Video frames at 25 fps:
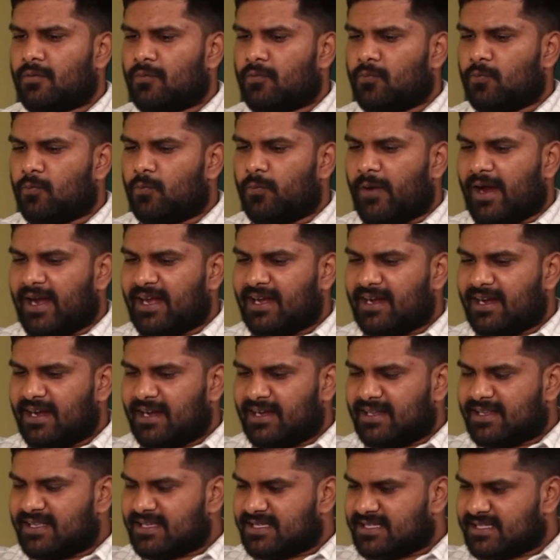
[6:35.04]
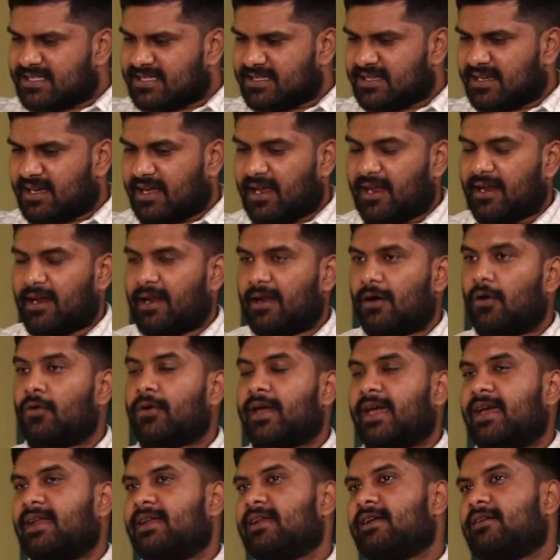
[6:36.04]
when did this,
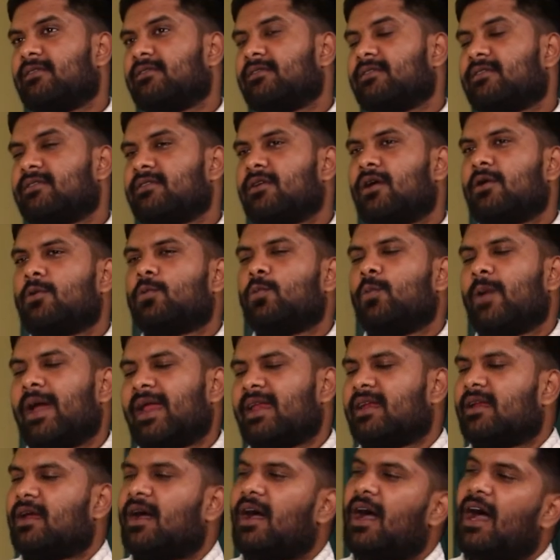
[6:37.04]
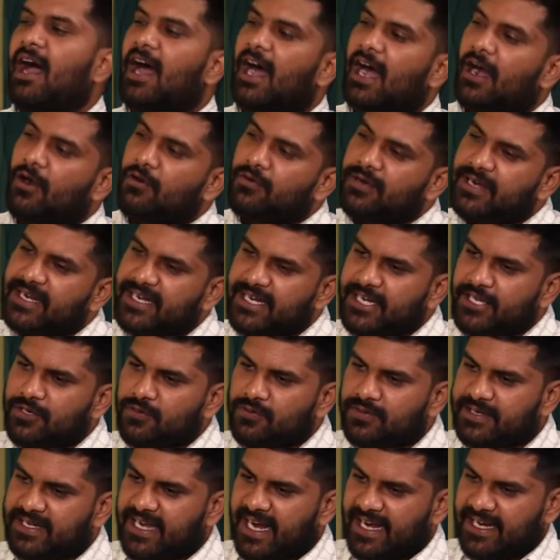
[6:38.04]
okay, now not when, how did
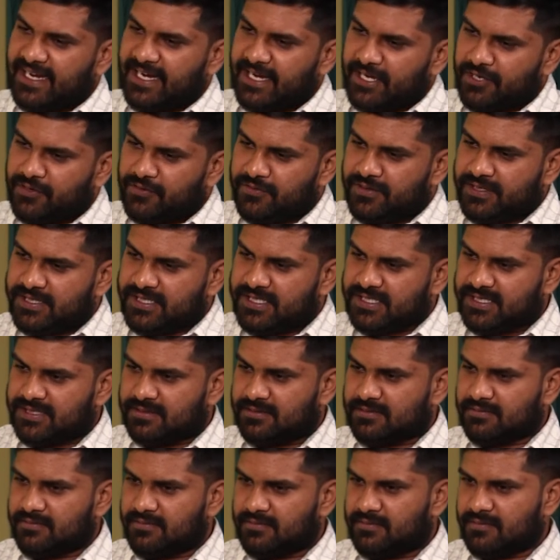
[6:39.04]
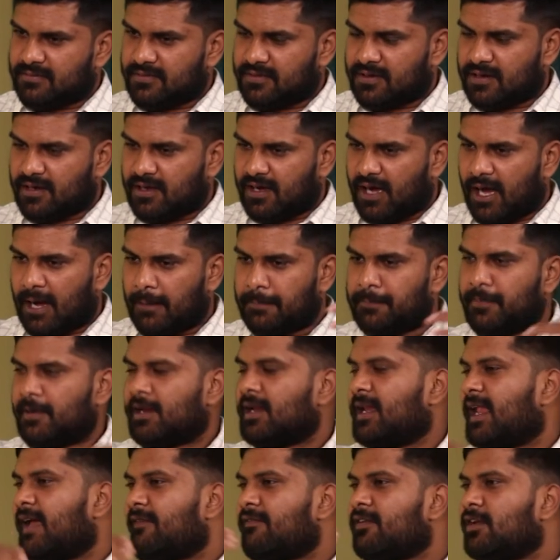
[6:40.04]
you get into this upper
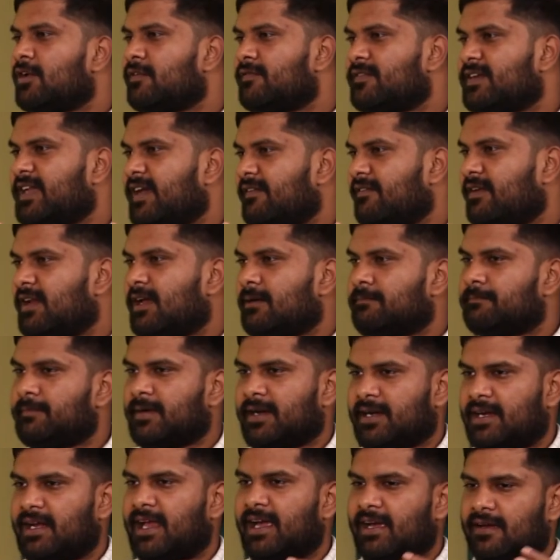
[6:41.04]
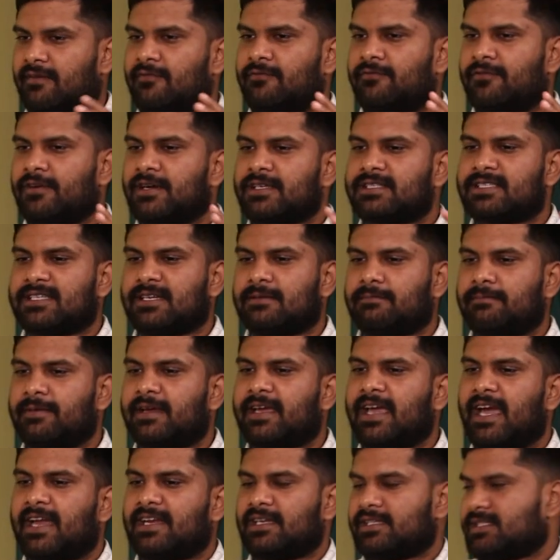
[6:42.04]
level of development? Like first it
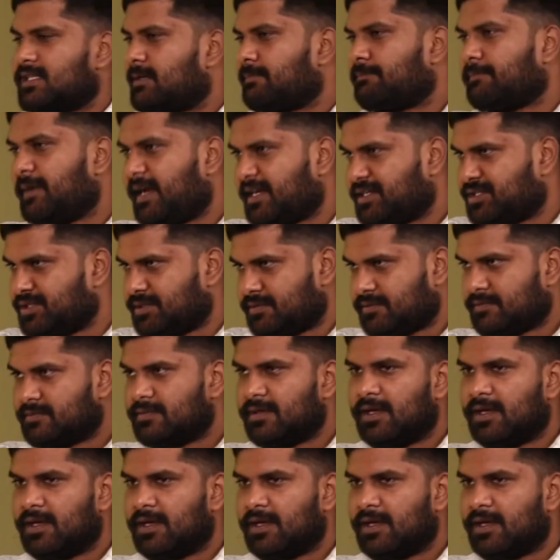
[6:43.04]
began as a passion.